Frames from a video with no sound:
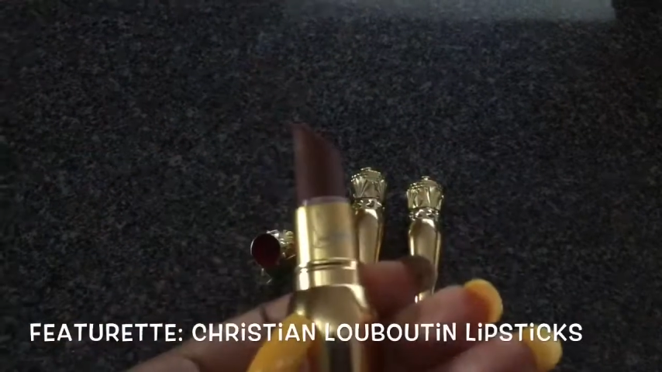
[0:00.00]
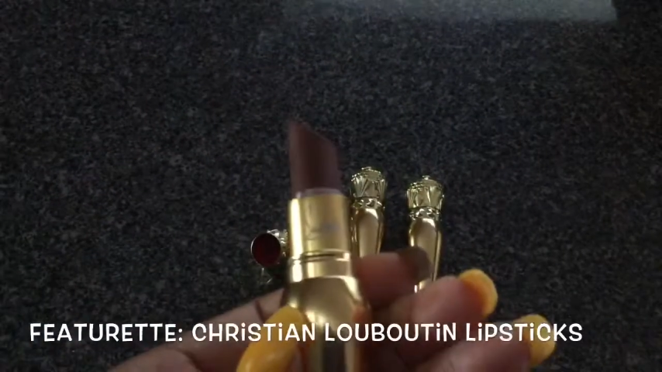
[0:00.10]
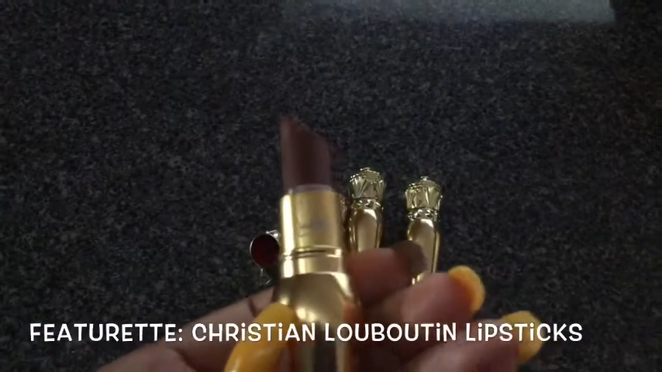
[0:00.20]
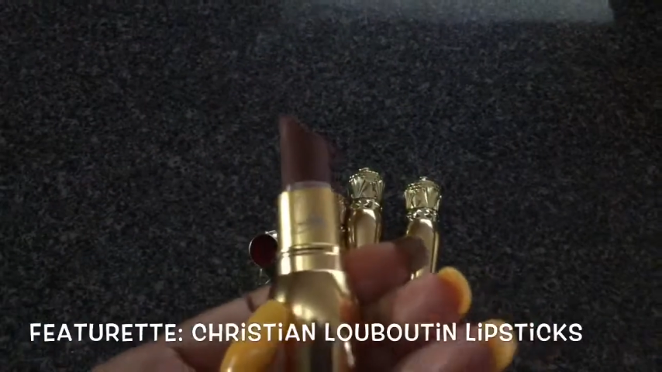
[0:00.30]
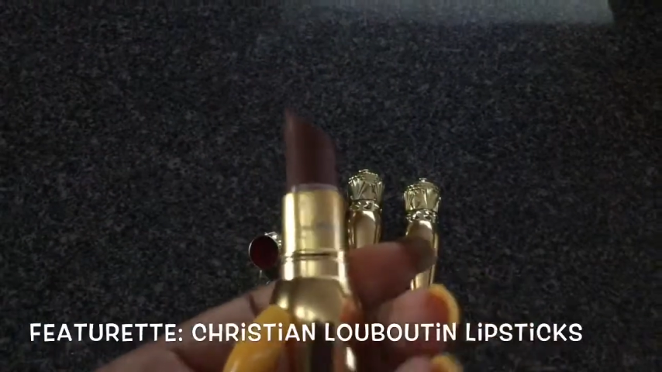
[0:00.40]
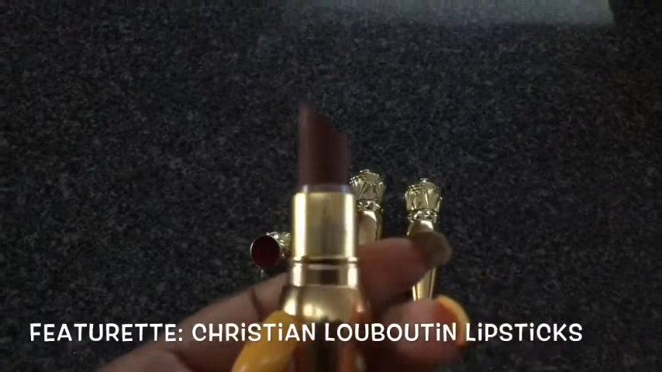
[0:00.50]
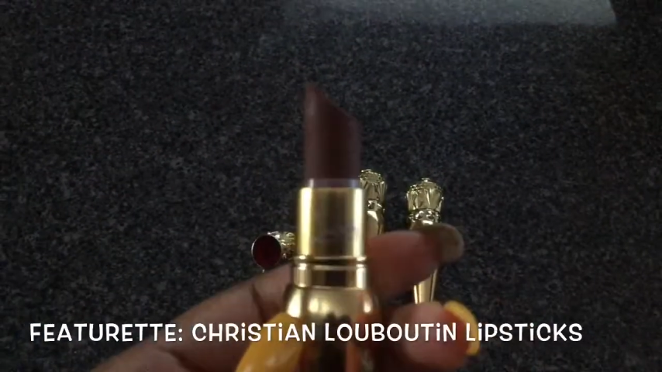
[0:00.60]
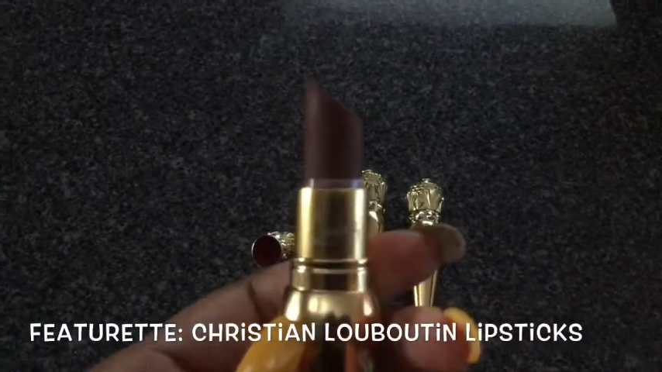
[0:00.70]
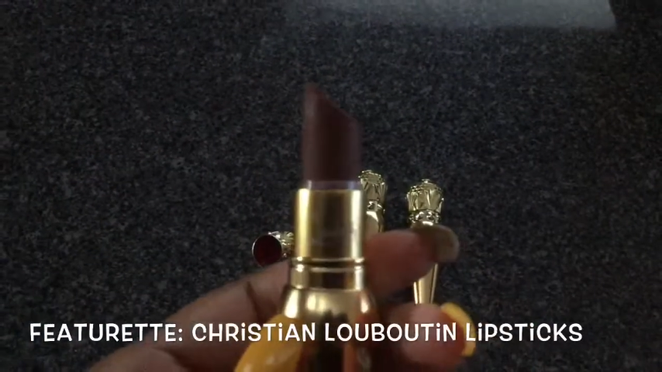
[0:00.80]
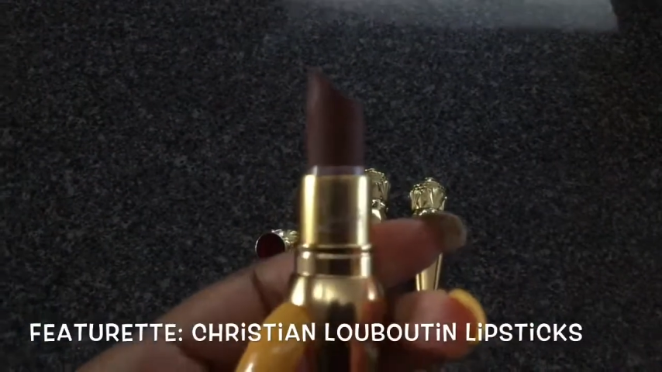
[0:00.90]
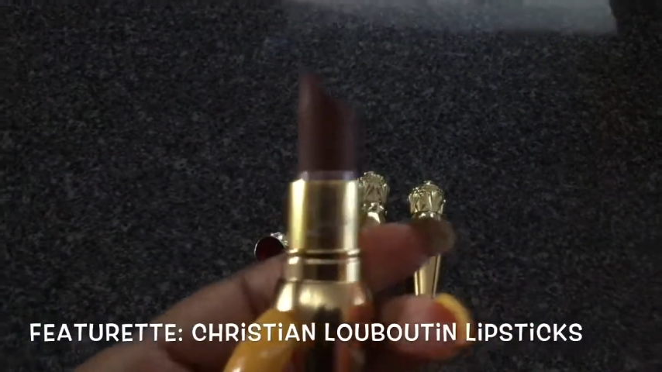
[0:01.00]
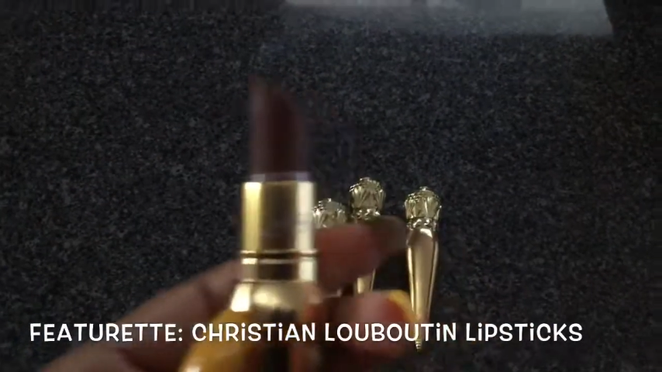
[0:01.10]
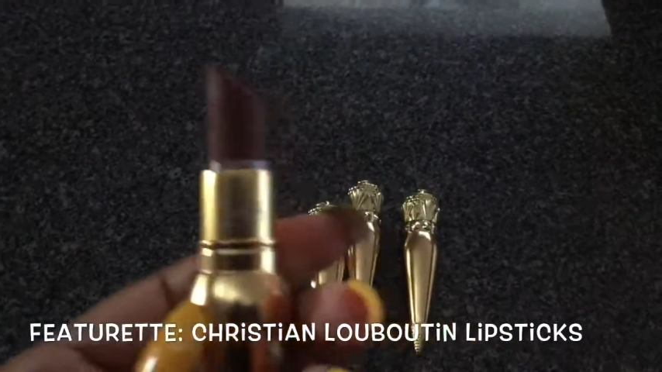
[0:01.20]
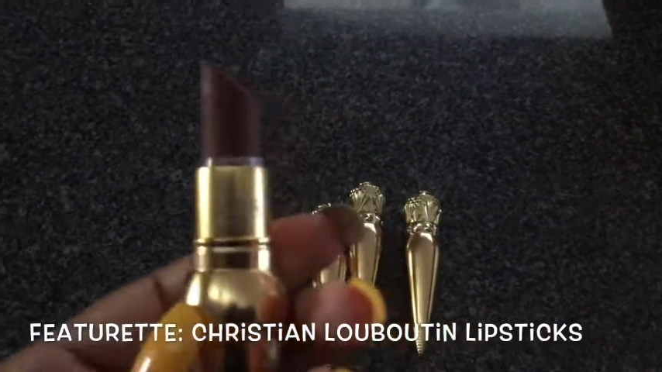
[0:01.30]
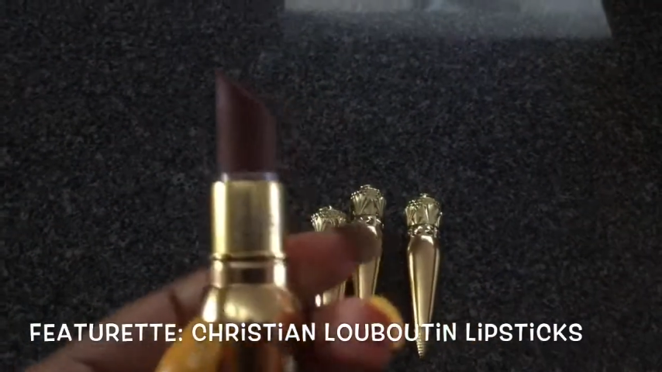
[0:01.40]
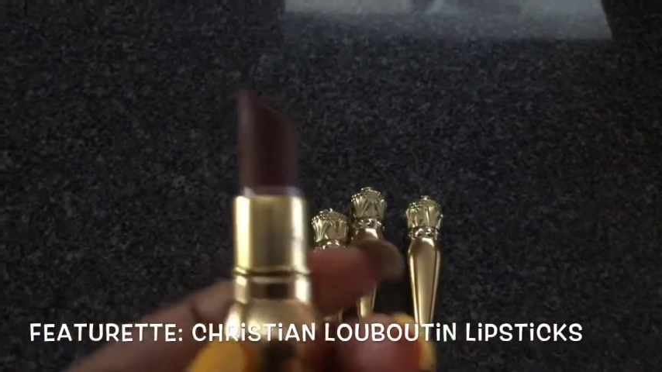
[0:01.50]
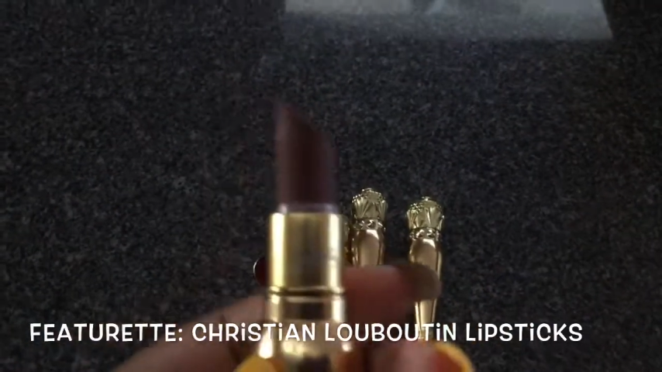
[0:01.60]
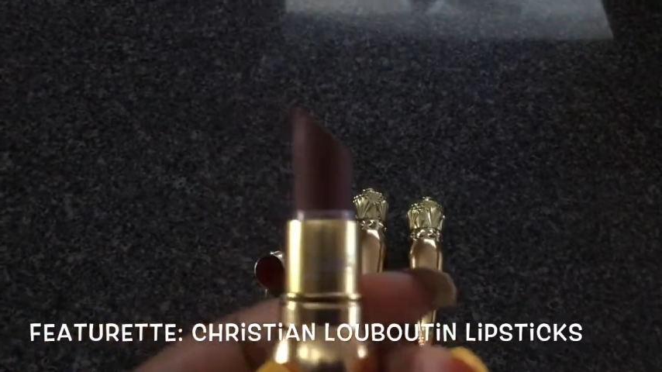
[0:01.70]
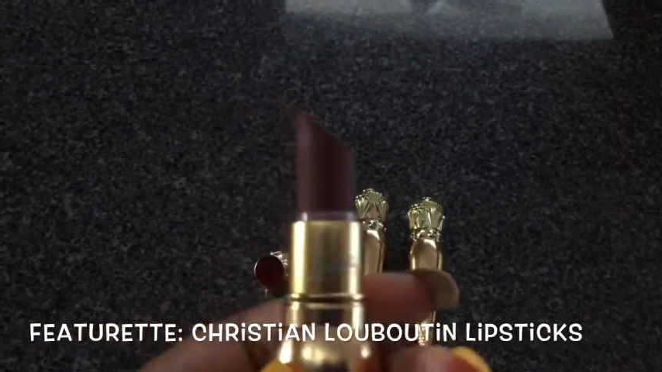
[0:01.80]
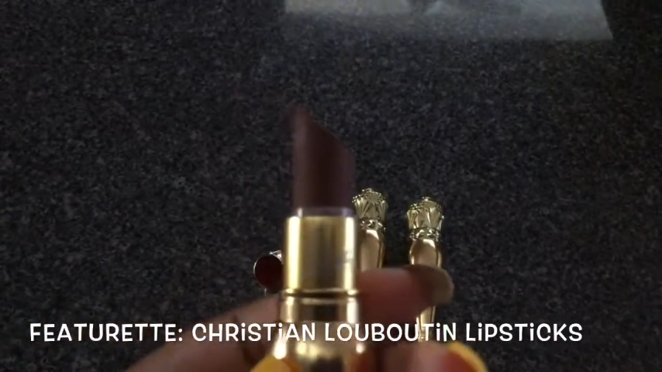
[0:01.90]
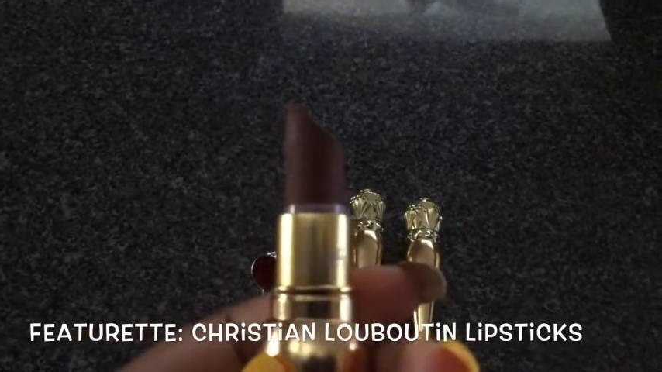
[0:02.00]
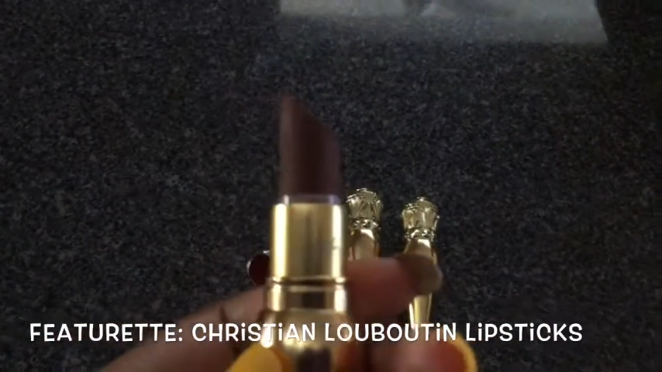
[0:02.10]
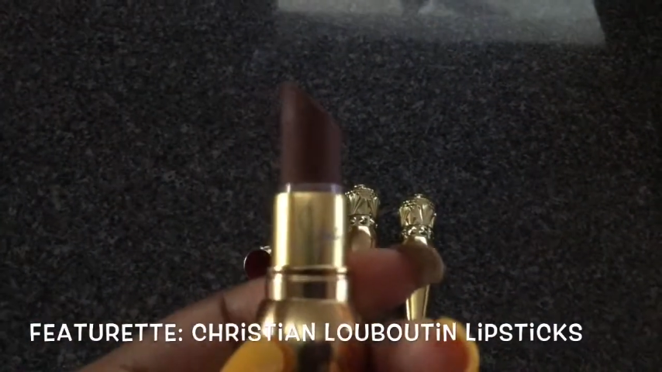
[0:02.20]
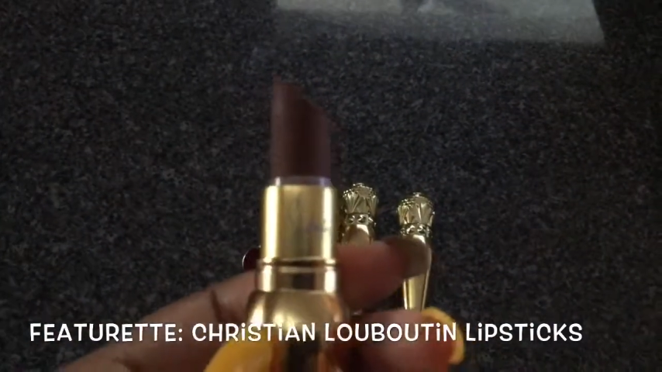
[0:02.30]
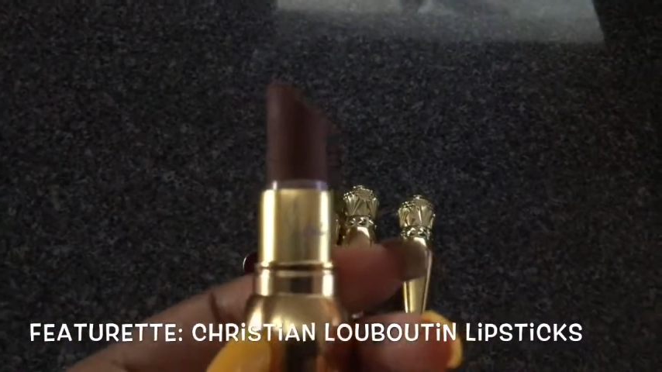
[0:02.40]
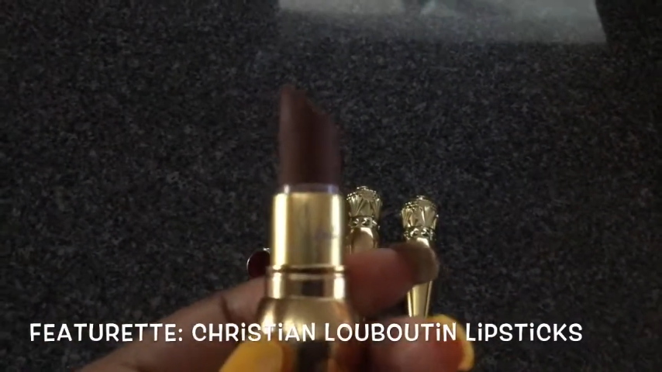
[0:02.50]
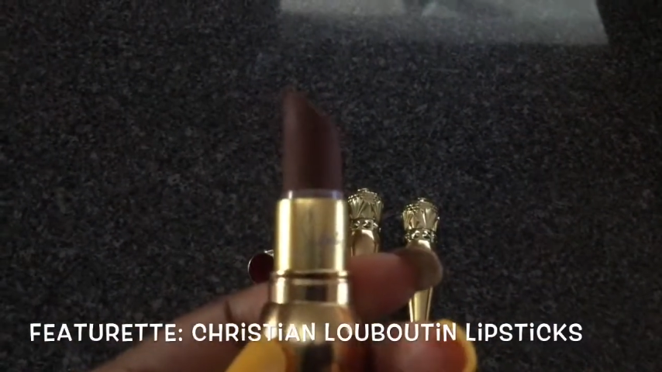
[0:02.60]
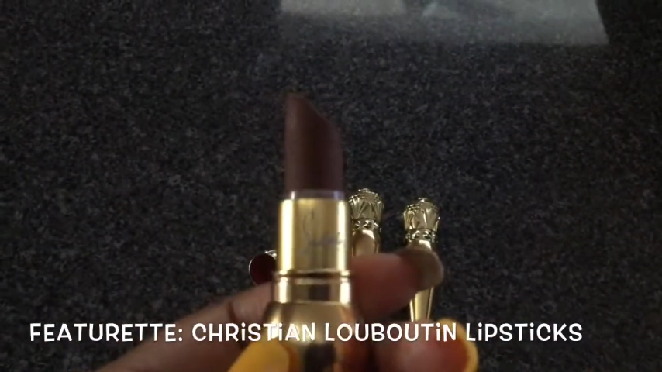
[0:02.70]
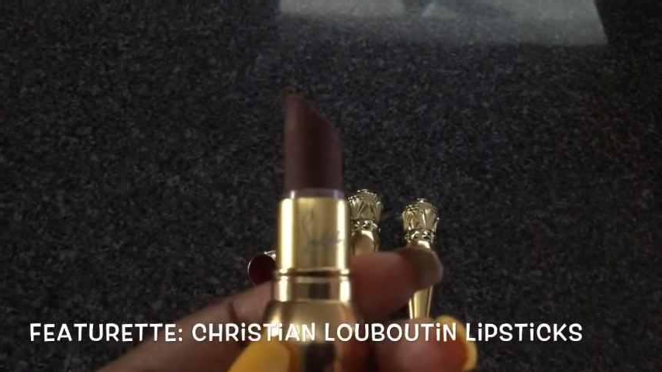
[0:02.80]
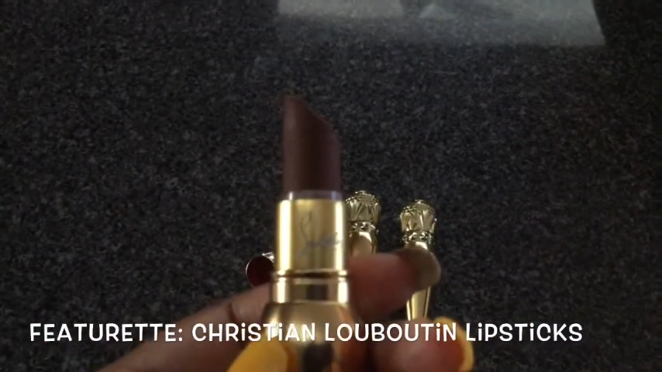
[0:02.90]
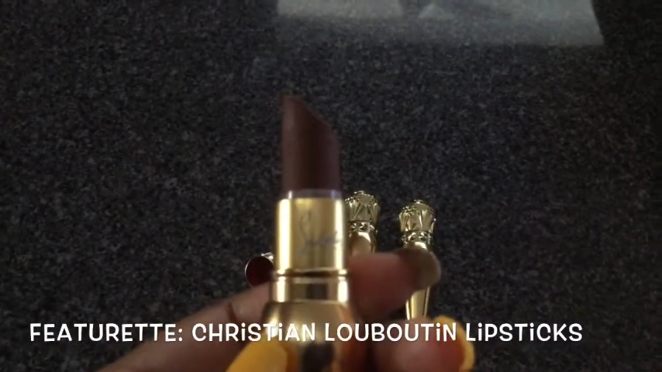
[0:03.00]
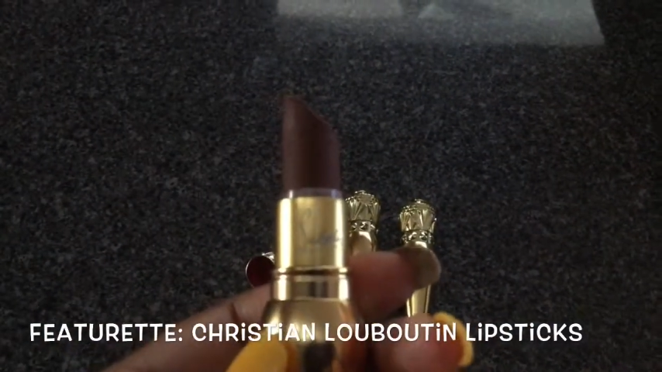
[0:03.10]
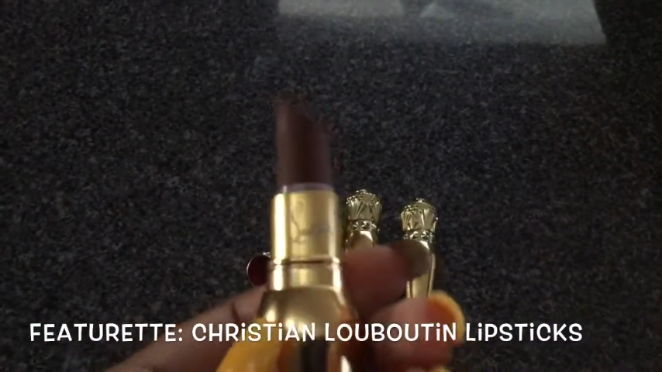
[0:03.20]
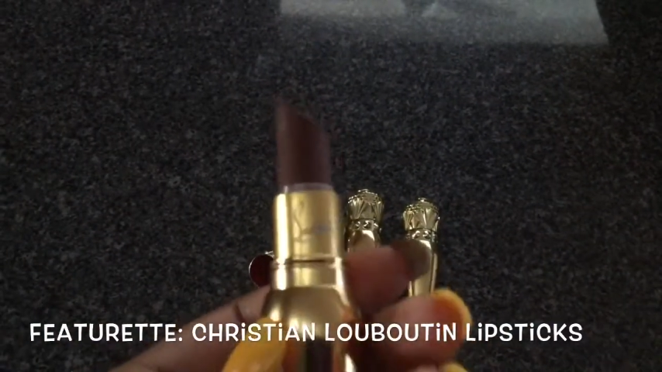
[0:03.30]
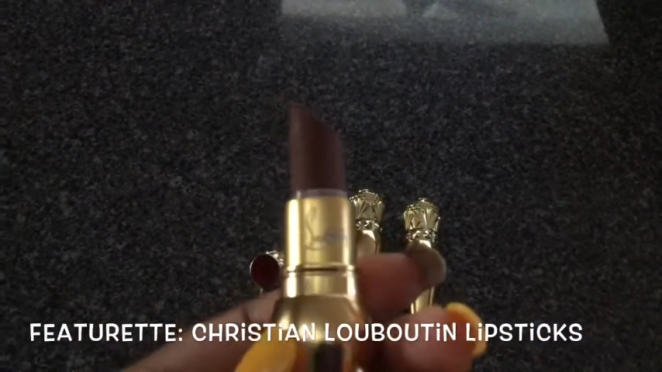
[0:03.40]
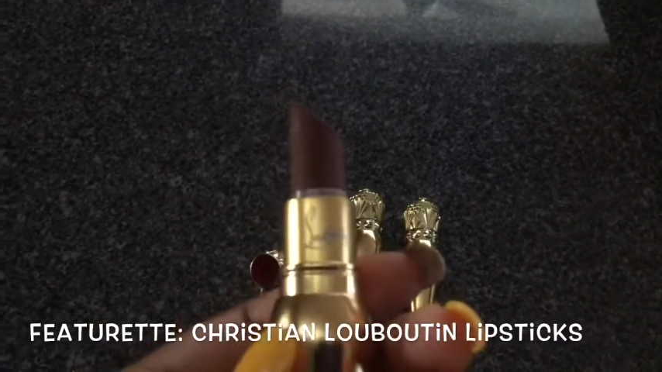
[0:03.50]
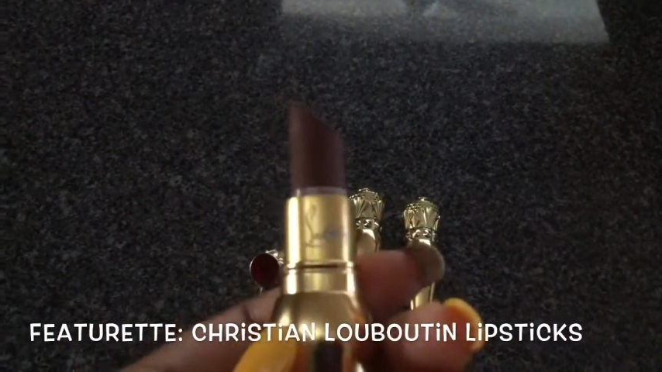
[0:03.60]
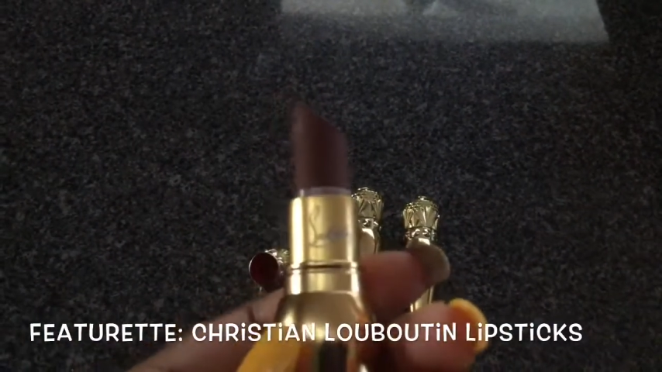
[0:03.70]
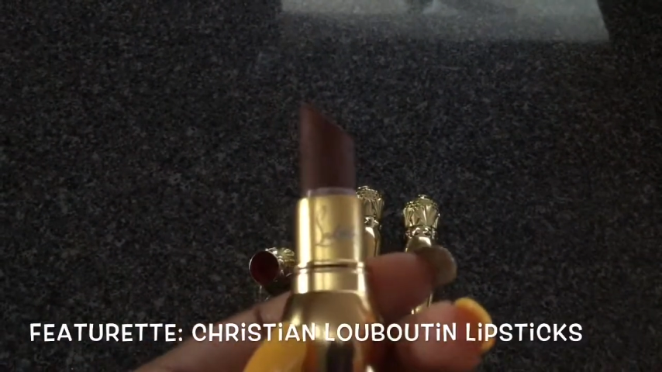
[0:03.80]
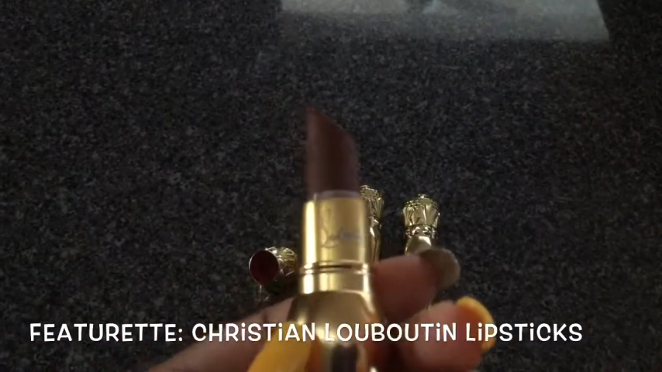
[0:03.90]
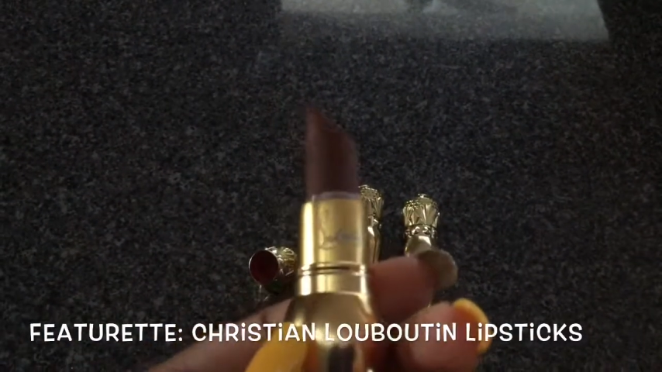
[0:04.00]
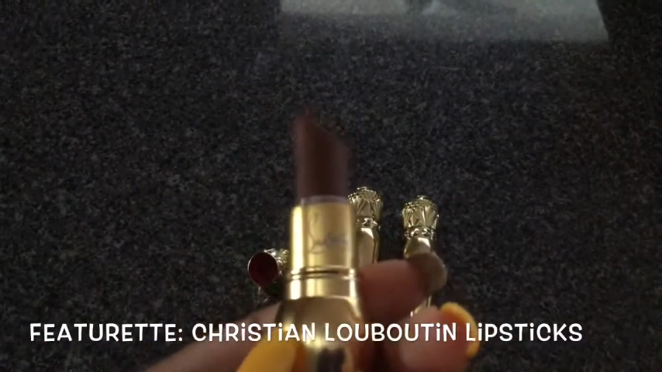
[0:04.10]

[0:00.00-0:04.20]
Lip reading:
(no speaker visible)